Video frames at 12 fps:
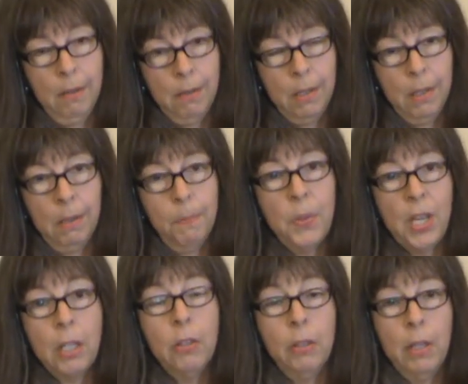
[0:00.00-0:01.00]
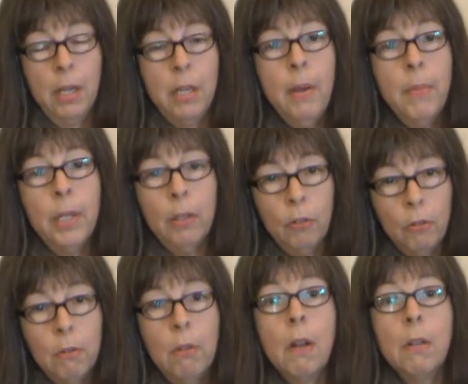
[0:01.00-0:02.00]
psychodynamics,
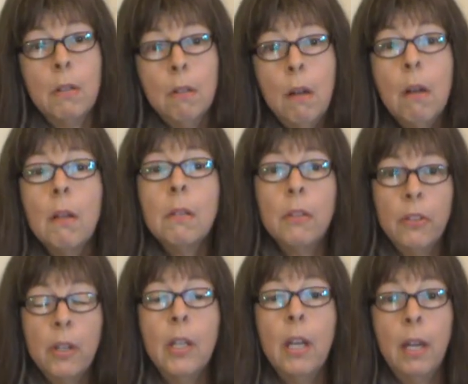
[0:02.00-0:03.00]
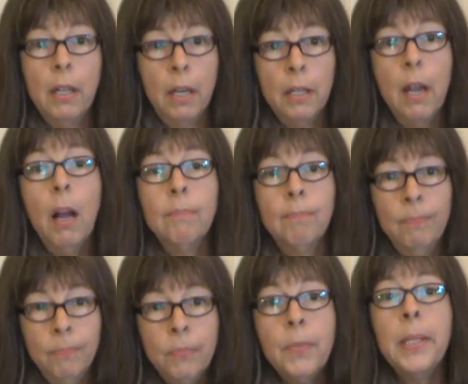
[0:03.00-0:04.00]
you're gonna nod and say,
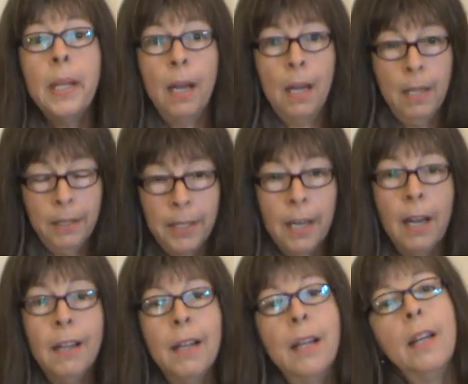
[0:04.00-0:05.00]
yeah.